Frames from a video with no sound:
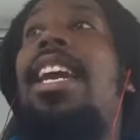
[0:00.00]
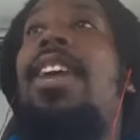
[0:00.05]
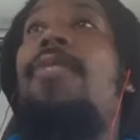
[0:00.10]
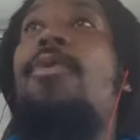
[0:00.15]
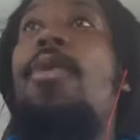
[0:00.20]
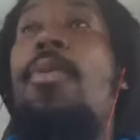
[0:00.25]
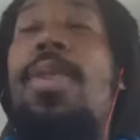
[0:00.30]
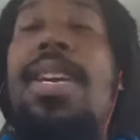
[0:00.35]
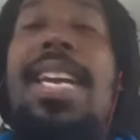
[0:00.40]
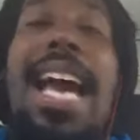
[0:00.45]

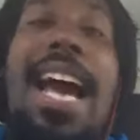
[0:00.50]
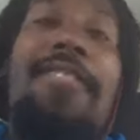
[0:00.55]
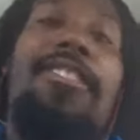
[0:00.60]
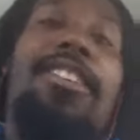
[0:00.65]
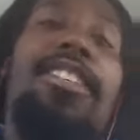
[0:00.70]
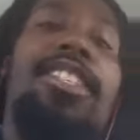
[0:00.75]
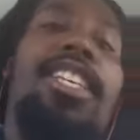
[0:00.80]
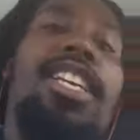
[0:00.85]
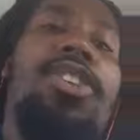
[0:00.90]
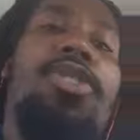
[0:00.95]
what we have to
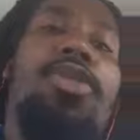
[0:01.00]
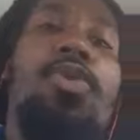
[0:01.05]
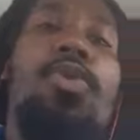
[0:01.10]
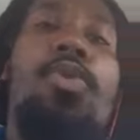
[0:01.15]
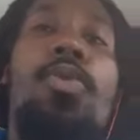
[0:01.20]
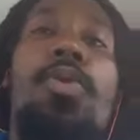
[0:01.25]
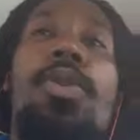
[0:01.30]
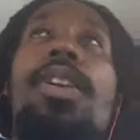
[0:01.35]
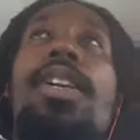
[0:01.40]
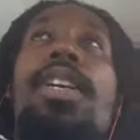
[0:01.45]
say,
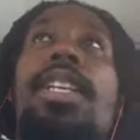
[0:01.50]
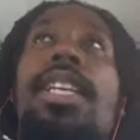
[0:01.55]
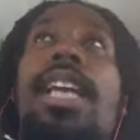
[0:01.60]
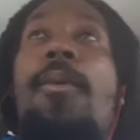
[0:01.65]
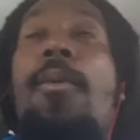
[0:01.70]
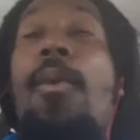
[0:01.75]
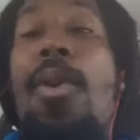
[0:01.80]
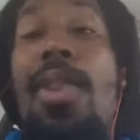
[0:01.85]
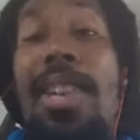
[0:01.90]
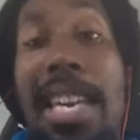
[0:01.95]
too. Y'all
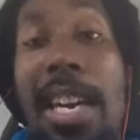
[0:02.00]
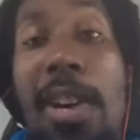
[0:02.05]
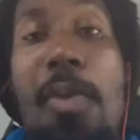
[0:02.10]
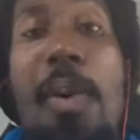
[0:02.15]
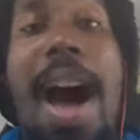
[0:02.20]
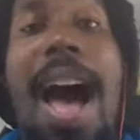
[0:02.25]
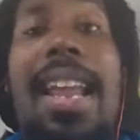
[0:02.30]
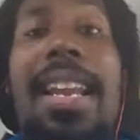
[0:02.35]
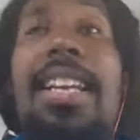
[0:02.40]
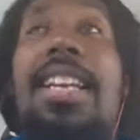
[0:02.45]
want
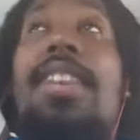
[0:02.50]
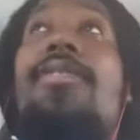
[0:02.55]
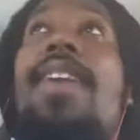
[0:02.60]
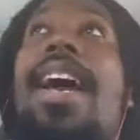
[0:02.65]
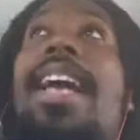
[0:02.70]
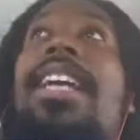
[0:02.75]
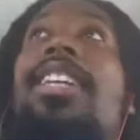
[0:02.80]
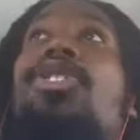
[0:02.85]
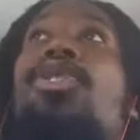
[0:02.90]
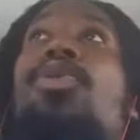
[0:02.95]
equality,
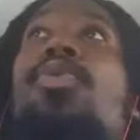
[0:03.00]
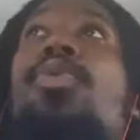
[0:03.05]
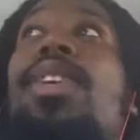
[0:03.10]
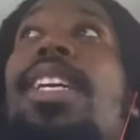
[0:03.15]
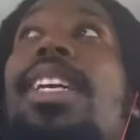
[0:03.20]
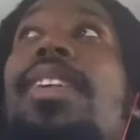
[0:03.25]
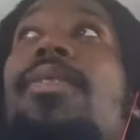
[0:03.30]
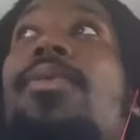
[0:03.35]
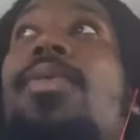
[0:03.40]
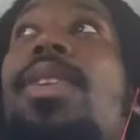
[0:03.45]
right? So
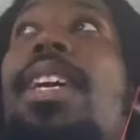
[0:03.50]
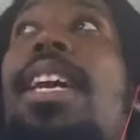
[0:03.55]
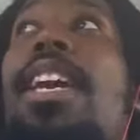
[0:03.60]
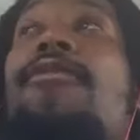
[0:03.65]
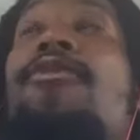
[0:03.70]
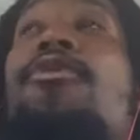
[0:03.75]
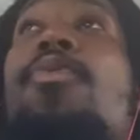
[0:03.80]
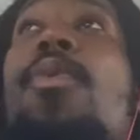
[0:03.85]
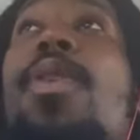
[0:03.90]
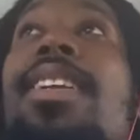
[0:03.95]
if
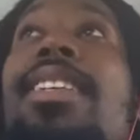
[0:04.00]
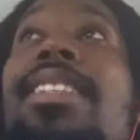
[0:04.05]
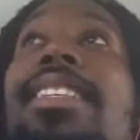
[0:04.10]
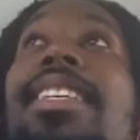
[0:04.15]
you want us to